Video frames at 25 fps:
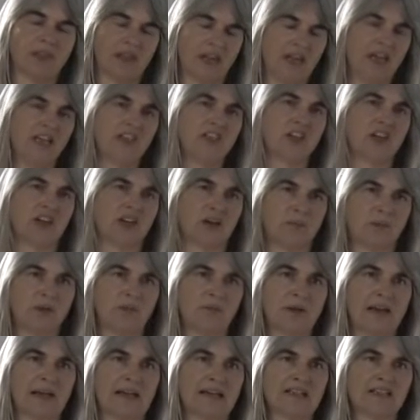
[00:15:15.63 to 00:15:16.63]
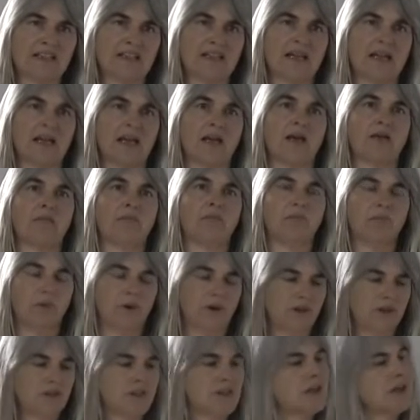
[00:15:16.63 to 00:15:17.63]
It's going to be plastic,
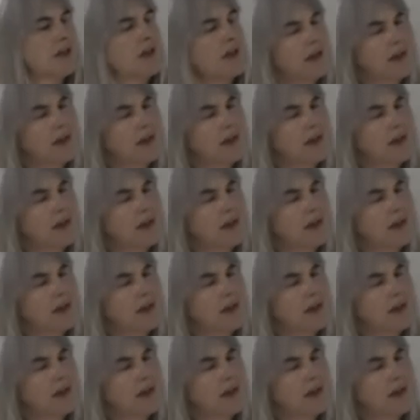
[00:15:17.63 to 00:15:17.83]
but